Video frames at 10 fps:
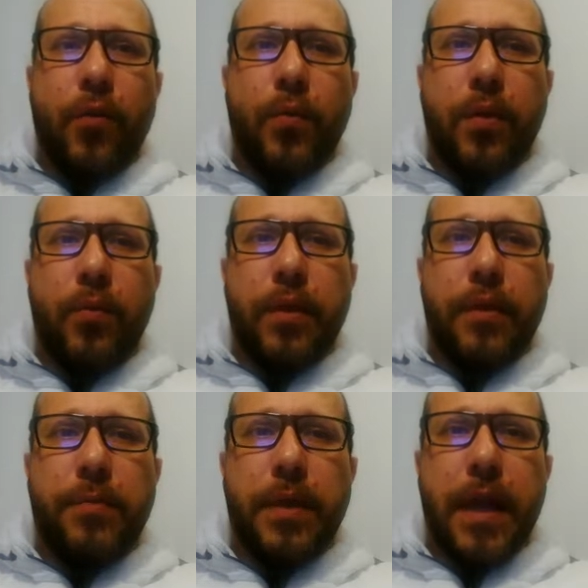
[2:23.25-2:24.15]
we
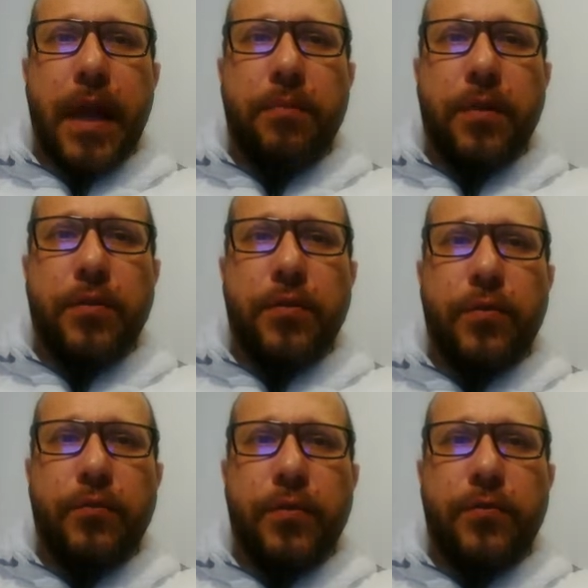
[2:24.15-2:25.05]
will be able
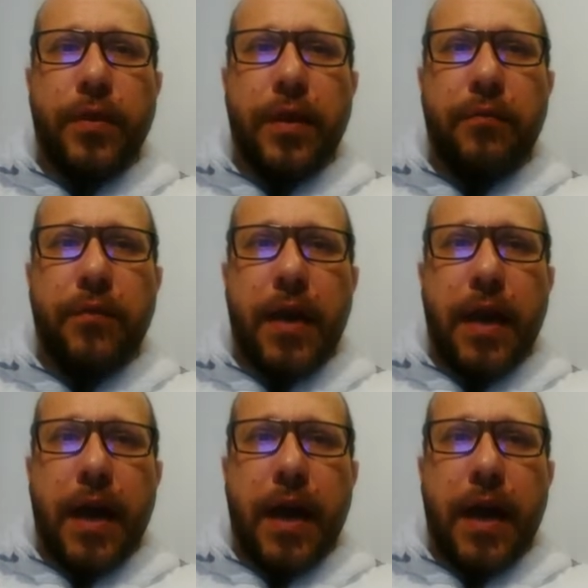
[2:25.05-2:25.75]
to retrieve